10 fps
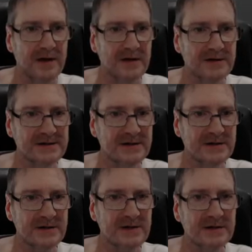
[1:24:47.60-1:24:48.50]
And that looks
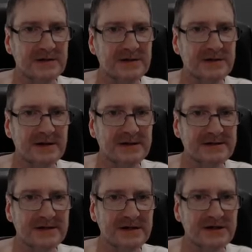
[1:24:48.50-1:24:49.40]
good.
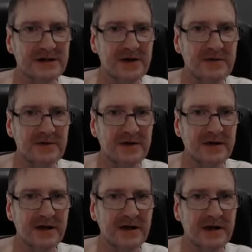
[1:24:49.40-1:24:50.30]
Let's uh, show
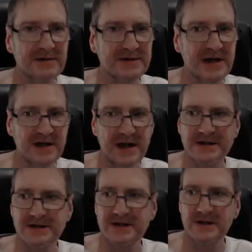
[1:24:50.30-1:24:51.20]
everything, and I'm just going to
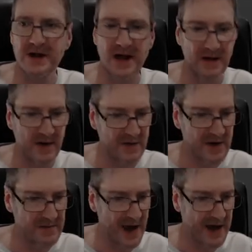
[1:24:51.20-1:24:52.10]
get it to do a, a, a
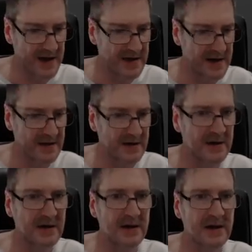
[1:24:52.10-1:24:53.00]
repack now.
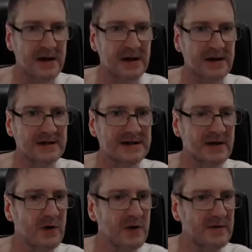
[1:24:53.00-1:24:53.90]

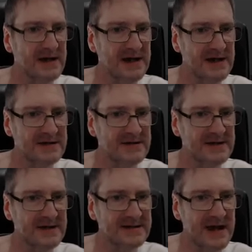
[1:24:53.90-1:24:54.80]
so all of our
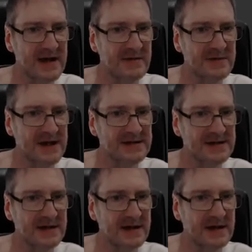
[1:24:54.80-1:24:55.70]
texels are the same
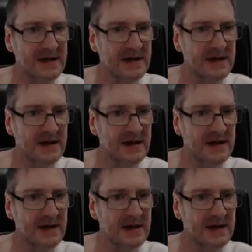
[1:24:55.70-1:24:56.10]
density.